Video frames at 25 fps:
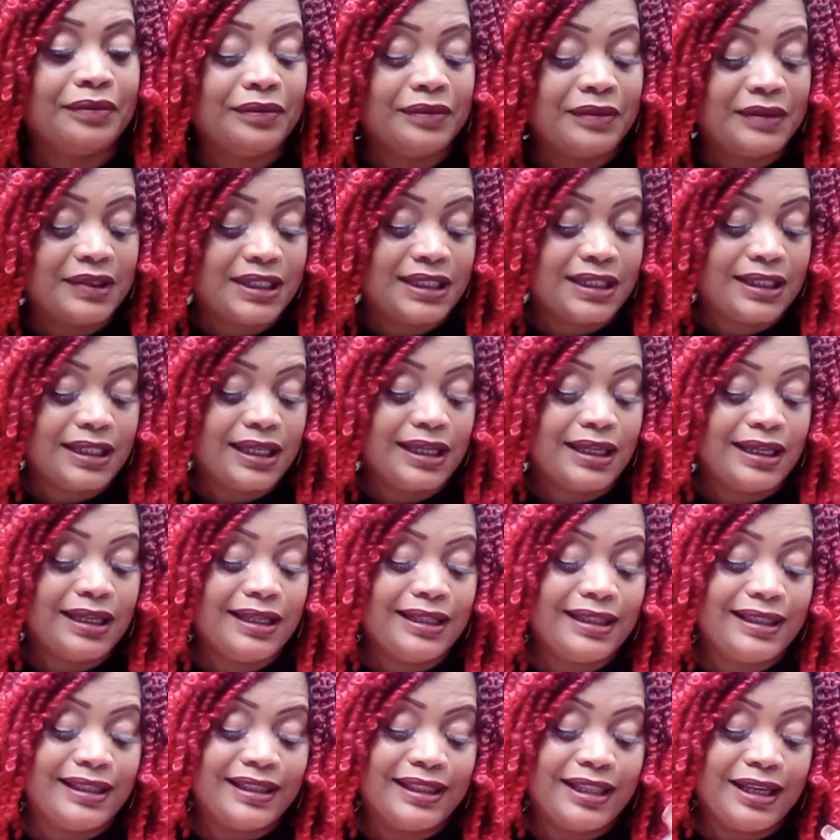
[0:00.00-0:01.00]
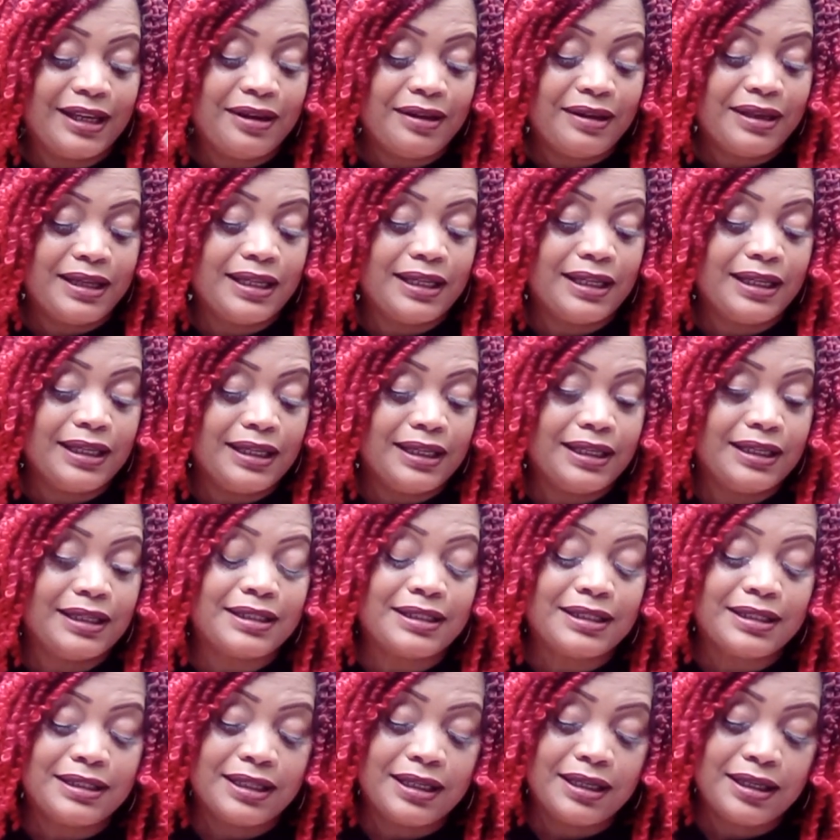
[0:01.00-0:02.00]
See? There it is.
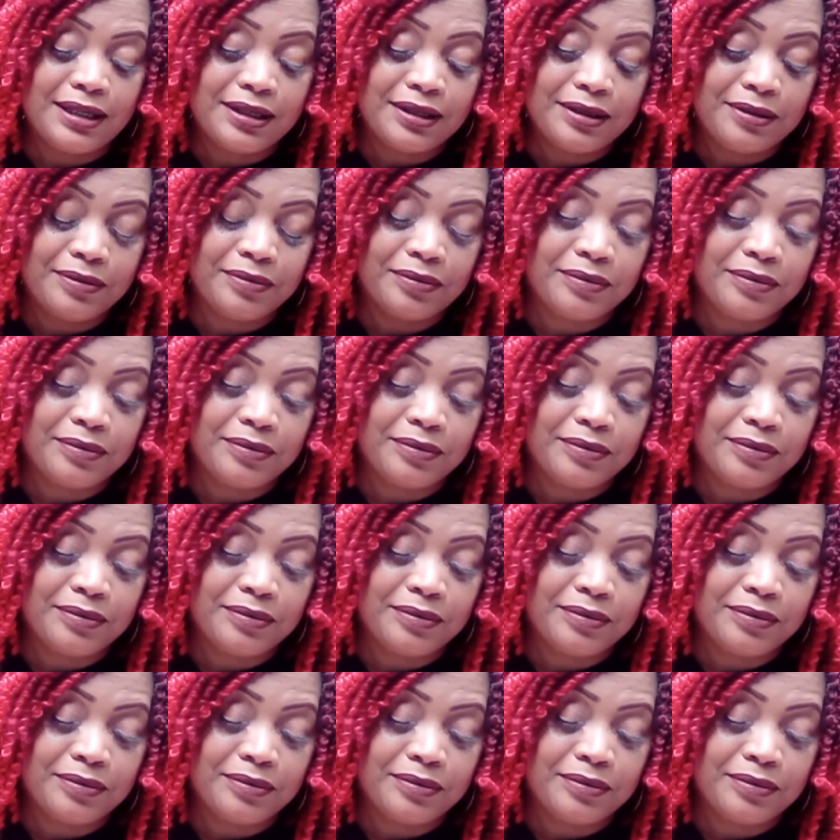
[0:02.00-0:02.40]
See?